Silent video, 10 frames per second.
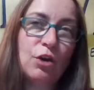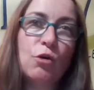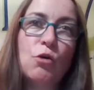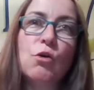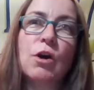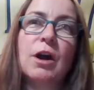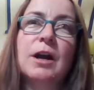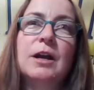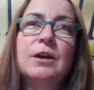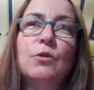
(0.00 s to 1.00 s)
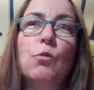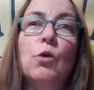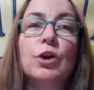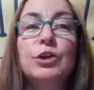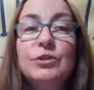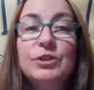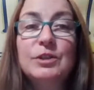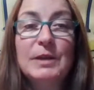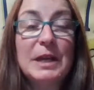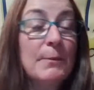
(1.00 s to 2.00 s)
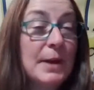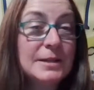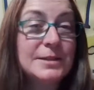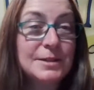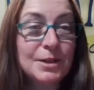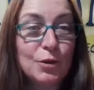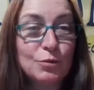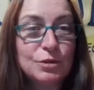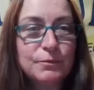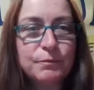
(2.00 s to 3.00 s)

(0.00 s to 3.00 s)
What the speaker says: or what used to be a matted coat.